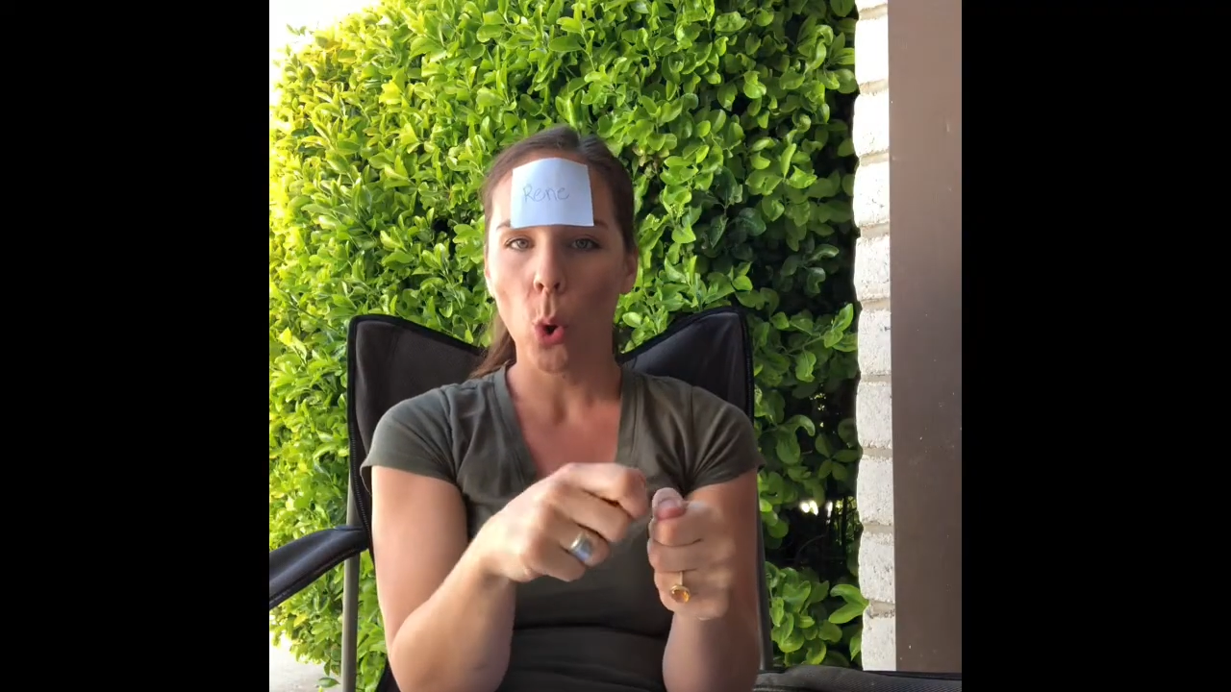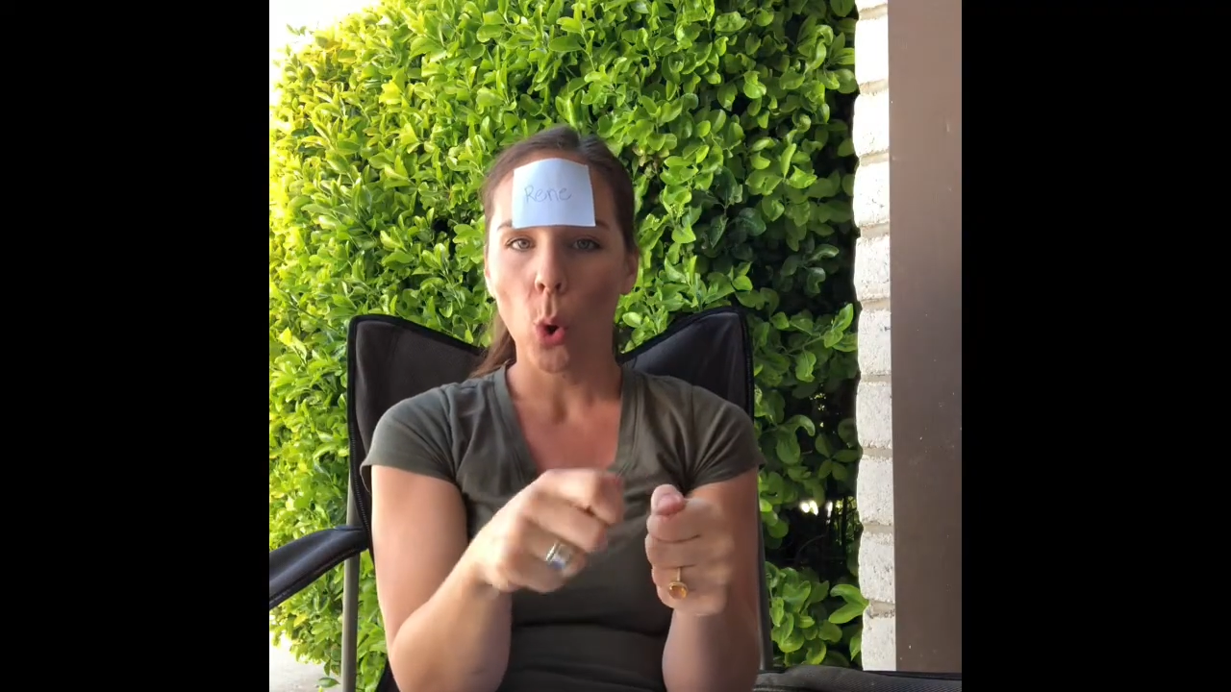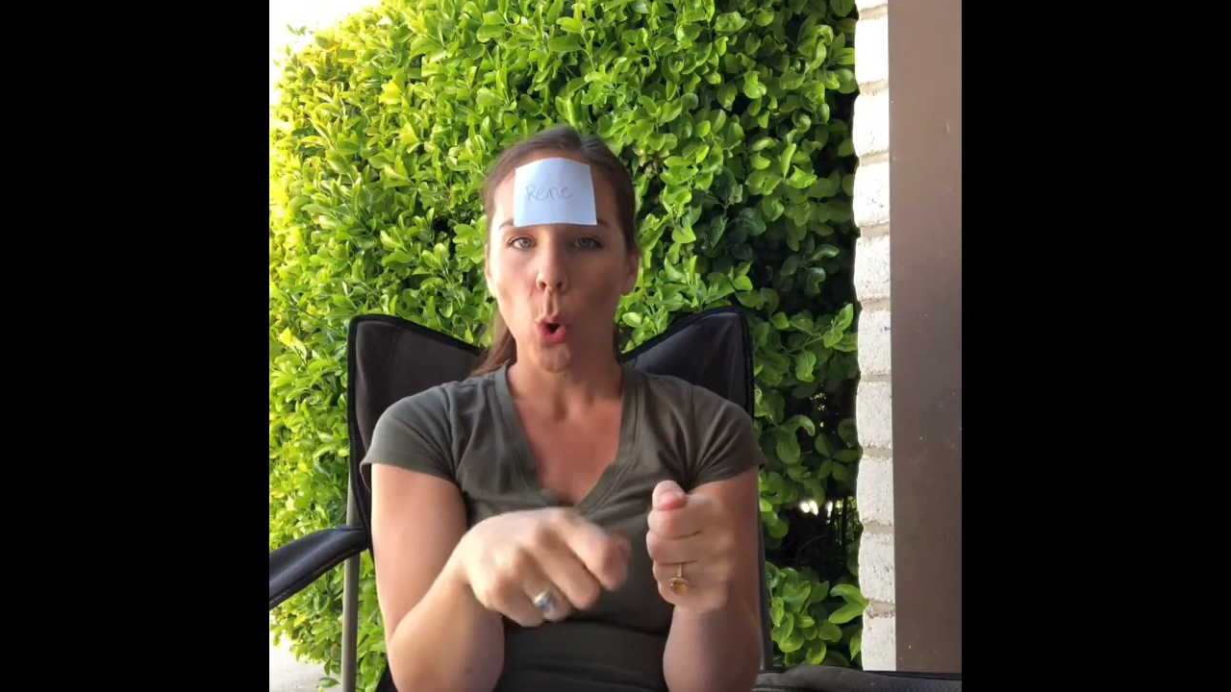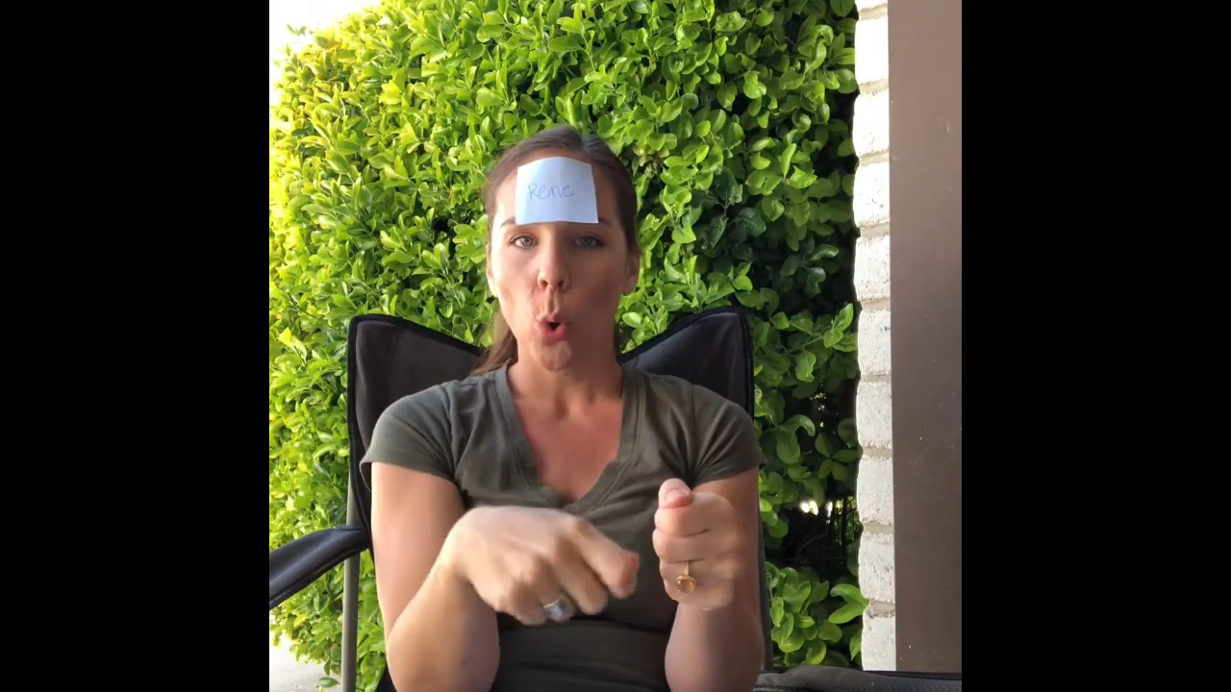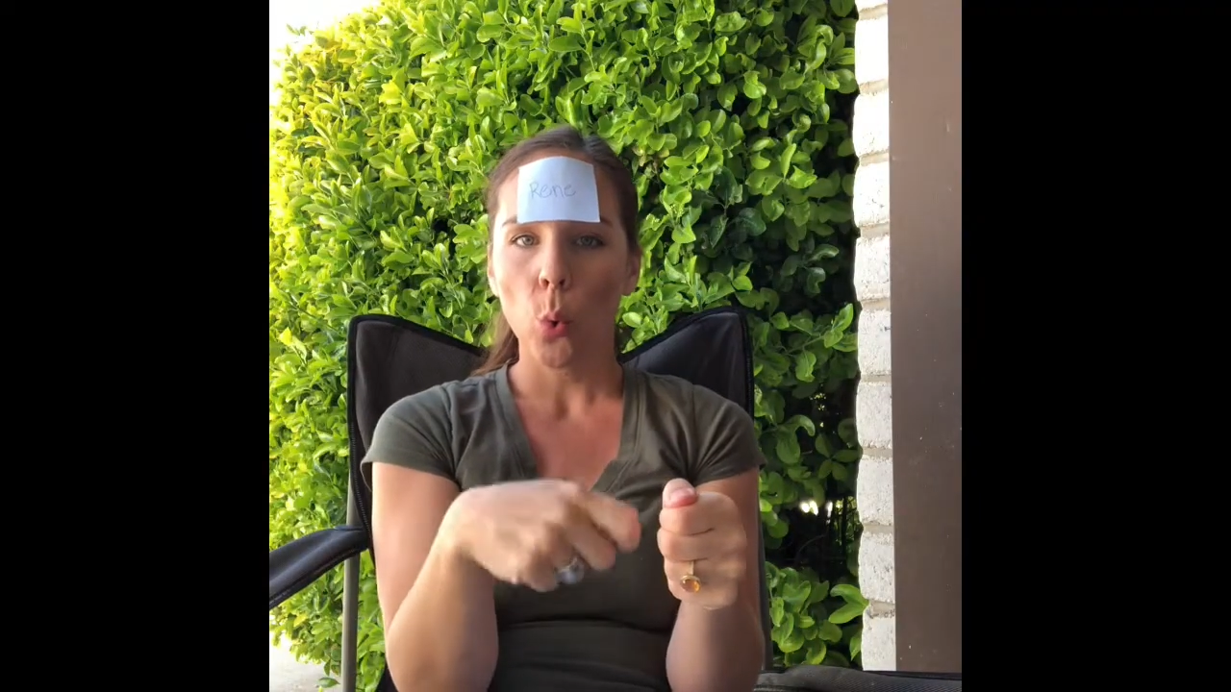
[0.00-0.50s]
You
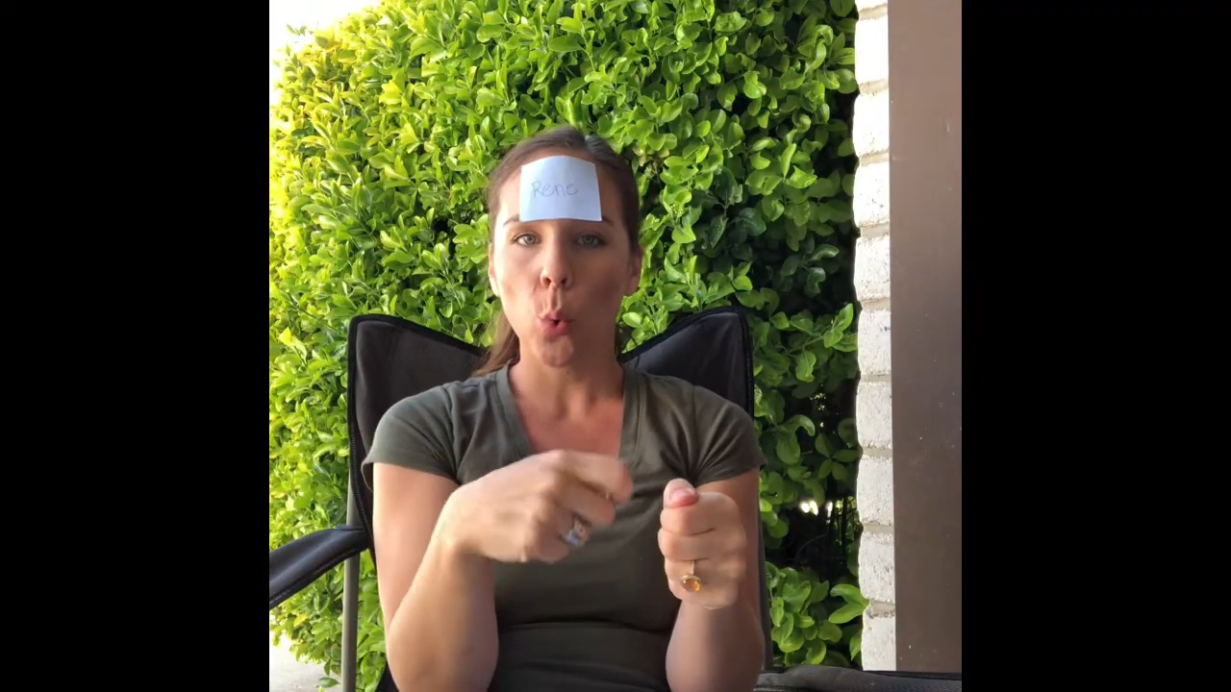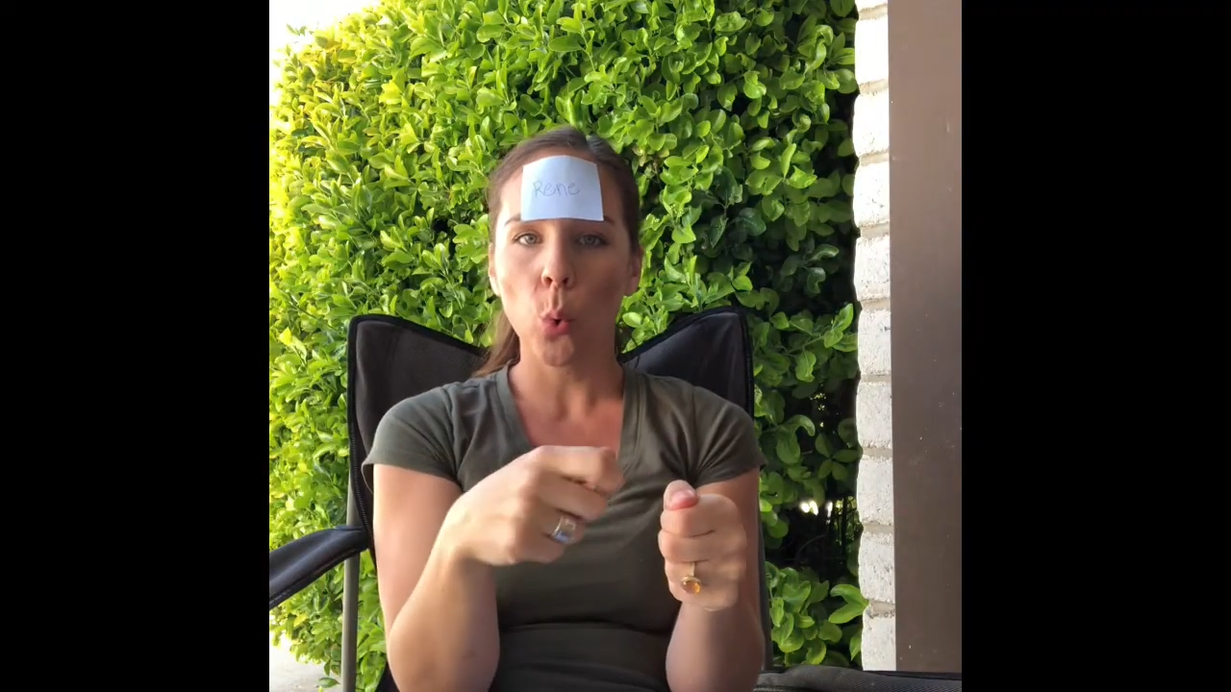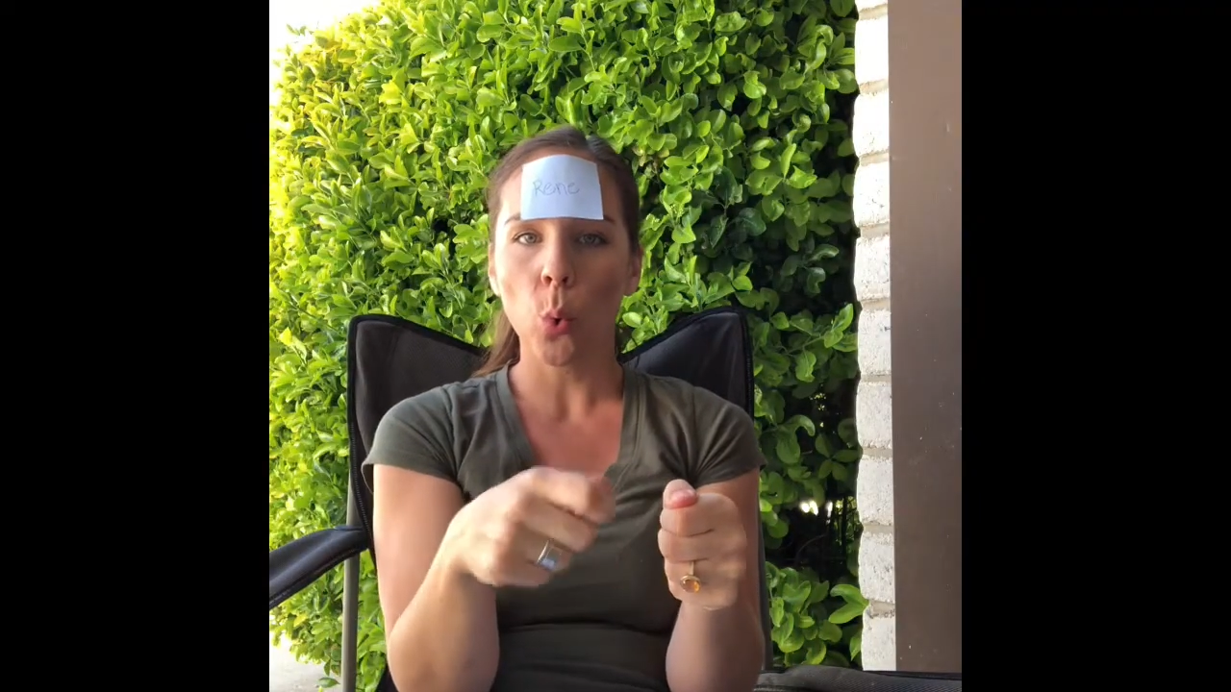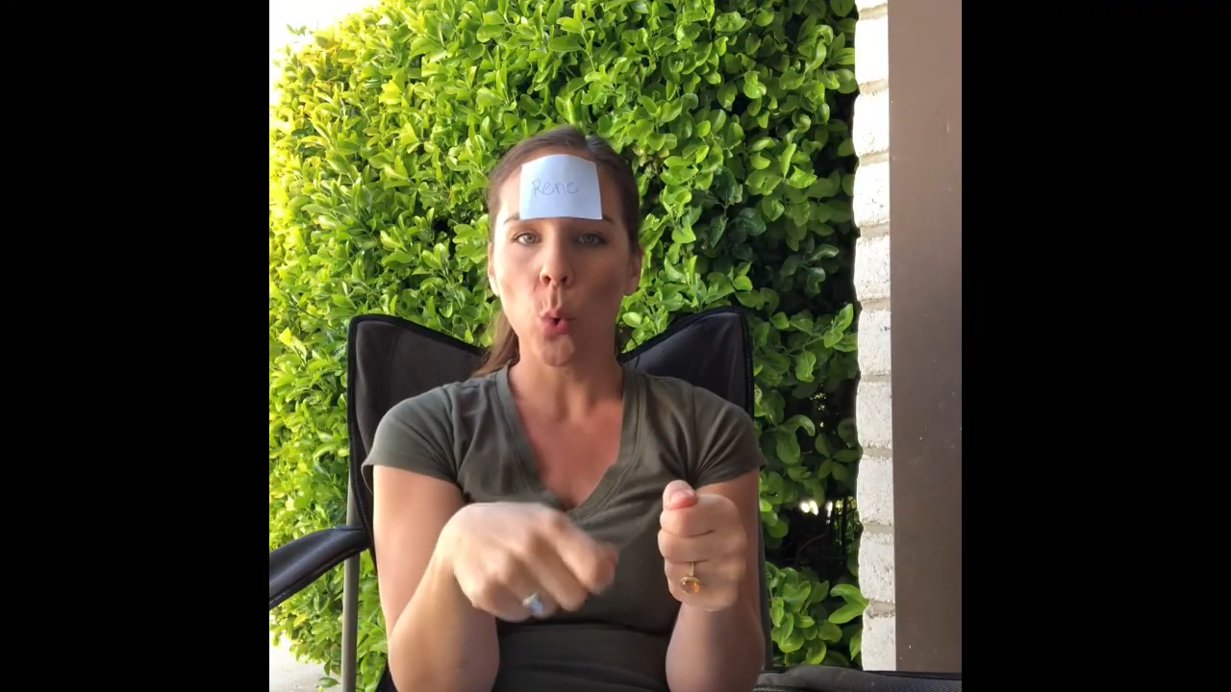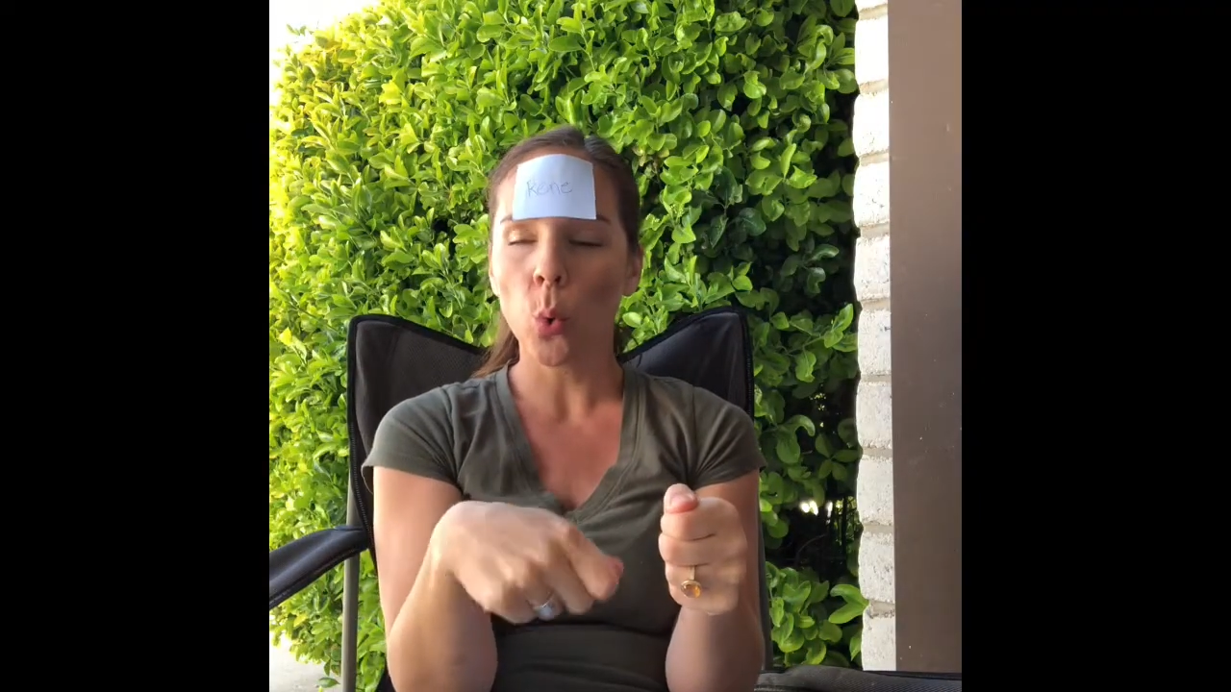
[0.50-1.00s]
have to share the
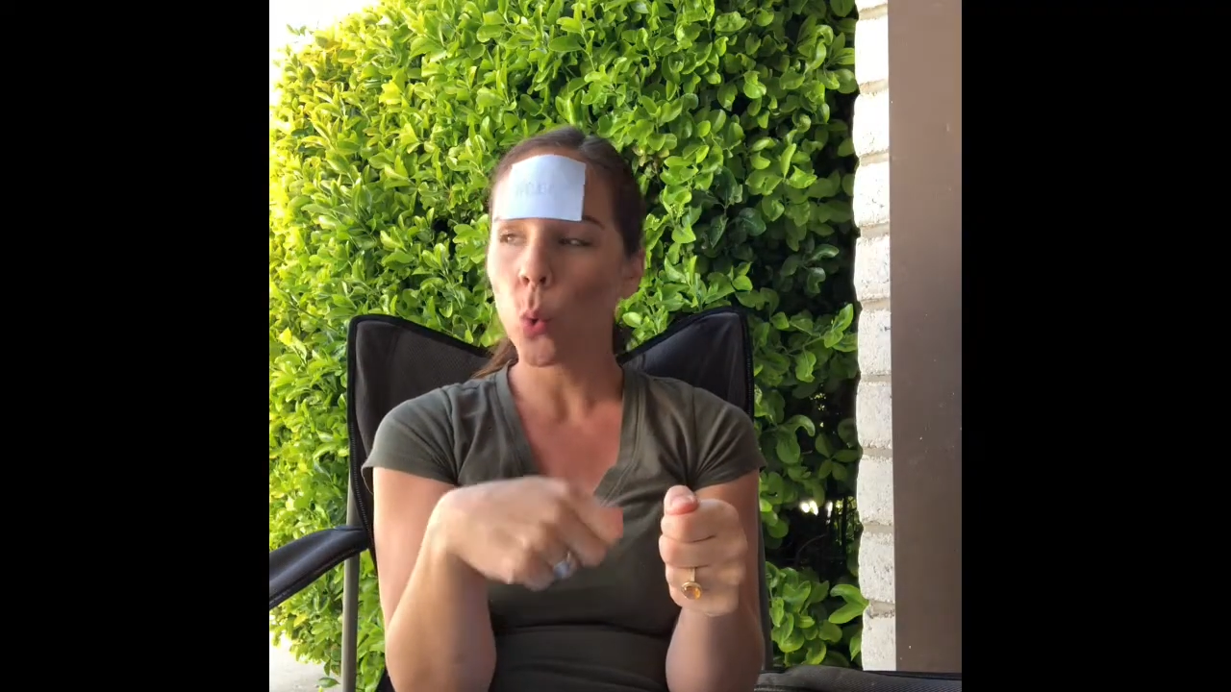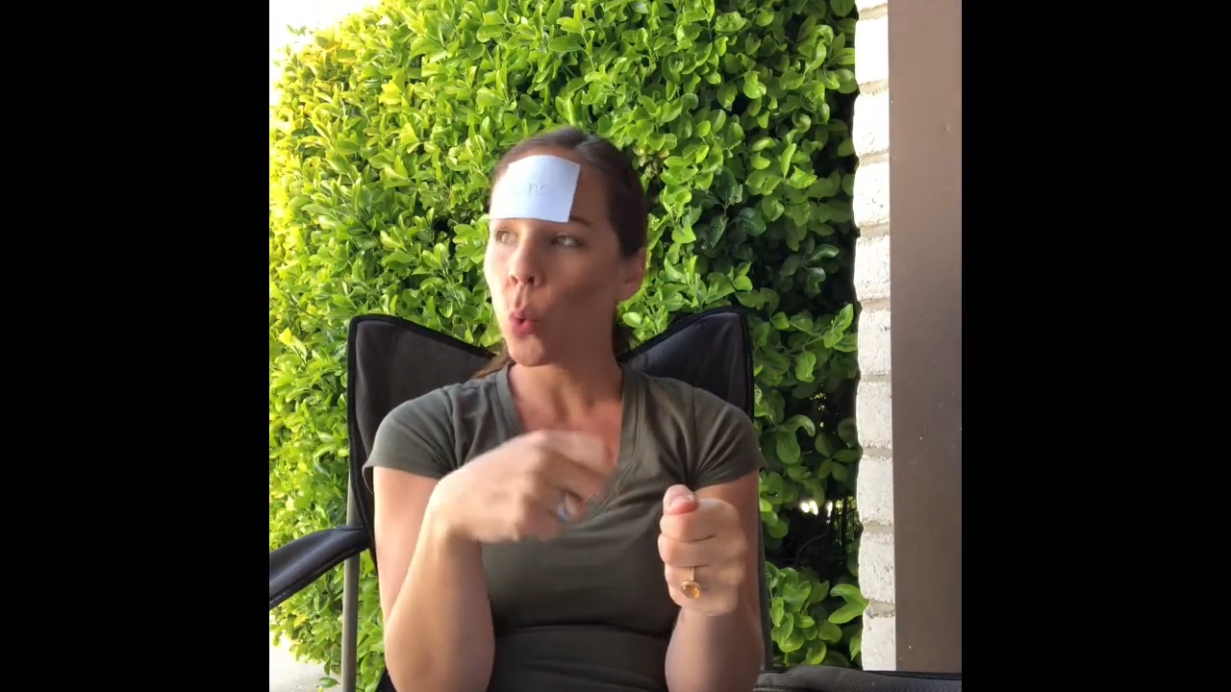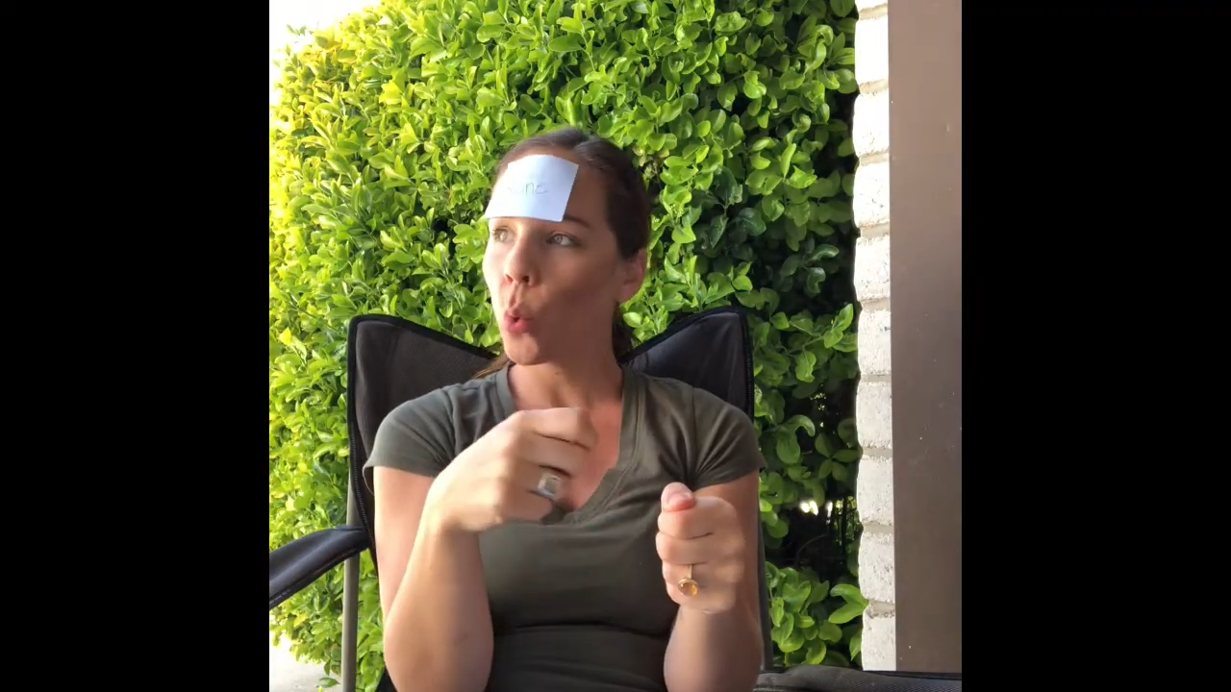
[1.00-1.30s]
can of meat.